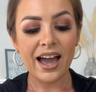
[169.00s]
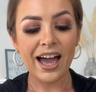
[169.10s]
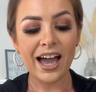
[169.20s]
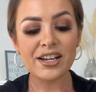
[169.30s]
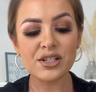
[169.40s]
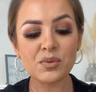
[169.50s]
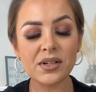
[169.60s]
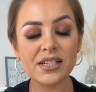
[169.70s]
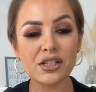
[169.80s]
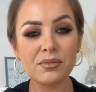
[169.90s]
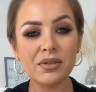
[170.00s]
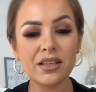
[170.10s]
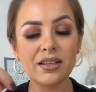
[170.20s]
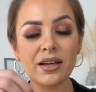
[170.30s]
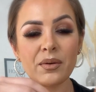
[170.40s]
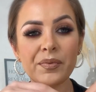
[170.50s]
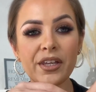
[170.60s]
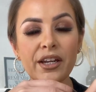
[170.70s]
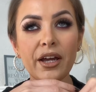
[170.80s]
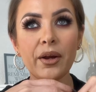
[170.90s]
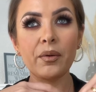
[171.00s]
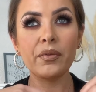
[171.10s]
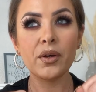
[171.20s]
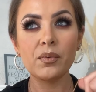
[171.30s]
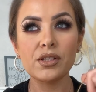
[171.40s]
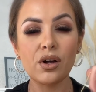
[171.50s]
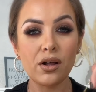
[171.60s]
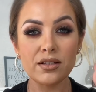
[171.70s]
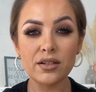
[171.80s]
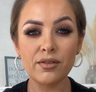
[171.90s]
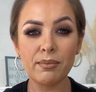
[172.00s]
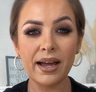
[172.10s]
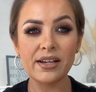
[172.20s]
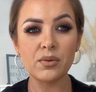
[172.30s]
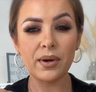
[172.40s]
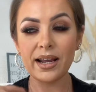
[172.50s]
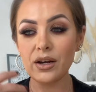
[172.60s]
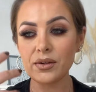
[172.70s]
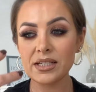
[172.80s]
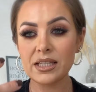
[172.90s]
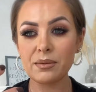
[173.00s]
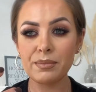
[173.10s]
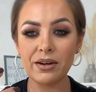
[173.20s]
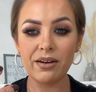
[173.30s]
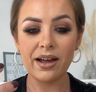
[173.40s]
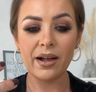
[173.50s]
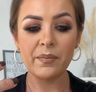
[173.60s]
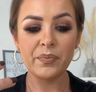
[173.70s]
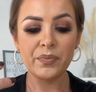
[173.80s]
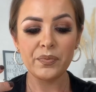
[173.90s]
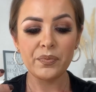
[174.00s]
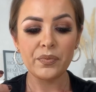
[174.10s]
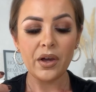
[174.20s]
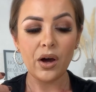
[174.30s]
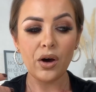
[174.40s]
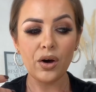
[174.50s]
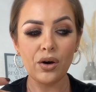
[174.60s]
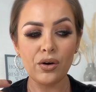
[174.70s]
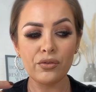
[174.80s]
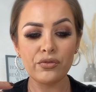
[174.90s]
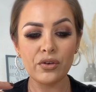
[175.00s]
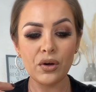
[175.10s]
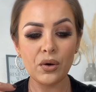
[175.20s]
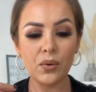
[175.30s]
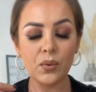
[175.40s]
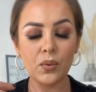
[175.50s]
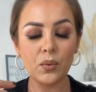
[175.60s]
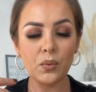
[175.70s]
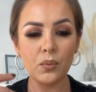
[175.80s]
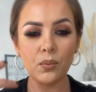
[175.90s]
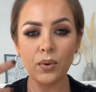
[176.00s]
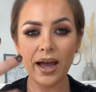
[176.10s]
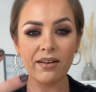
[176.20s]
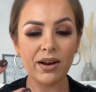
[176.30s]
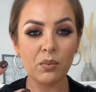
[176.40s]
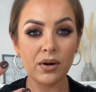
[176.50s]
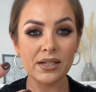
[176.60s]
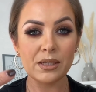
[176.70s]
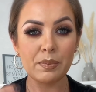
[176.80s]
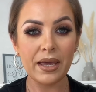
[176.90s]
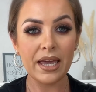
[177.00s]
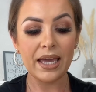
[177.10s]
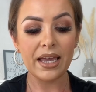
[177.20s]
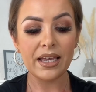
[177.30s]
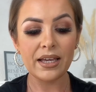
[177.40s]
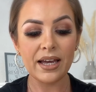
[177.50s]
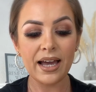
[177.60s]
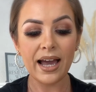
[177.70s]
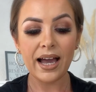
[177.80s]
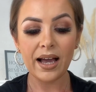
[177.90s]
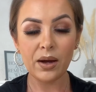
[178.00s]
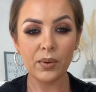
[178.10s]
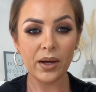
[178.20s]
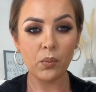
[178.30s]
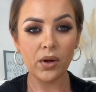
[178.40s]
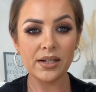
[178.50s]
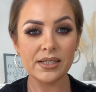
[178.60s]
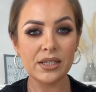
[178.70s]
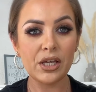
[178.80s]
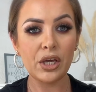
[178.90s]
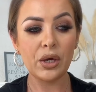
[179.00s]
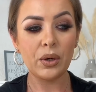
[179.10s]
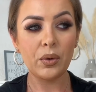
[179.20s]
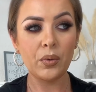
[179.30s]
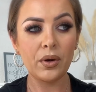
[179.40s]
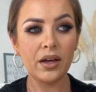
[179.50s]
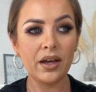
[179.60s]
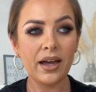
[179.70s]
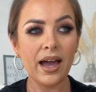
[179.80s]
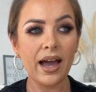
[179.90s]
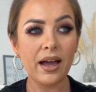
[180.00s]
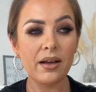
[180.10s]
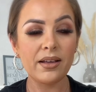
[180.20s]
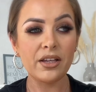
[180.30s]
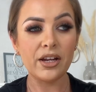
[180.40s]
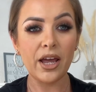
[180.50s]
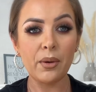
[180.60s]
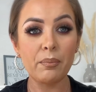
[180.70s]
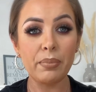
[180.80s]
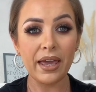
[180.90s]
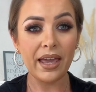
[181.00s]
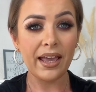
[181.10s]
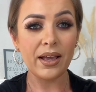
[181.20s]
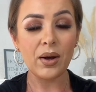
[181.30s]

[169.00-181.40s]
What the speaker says: I just wanted something that, you know, was a constant reminder when I looked in the mirror of where I want to be, how I want to, you know, be,